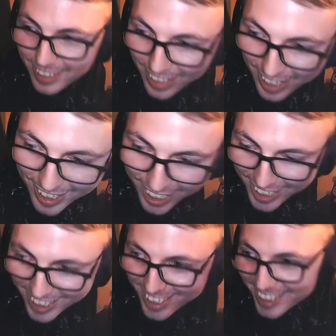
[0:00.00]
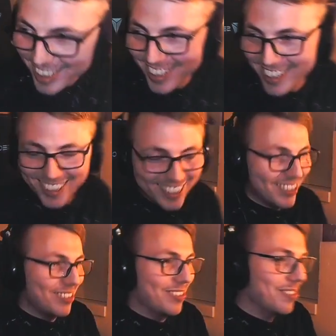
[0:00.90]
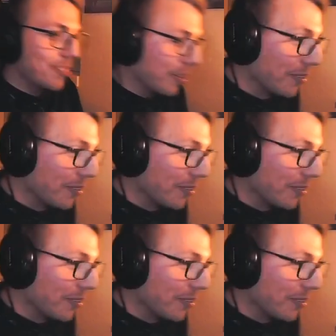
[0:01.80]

That's it! What a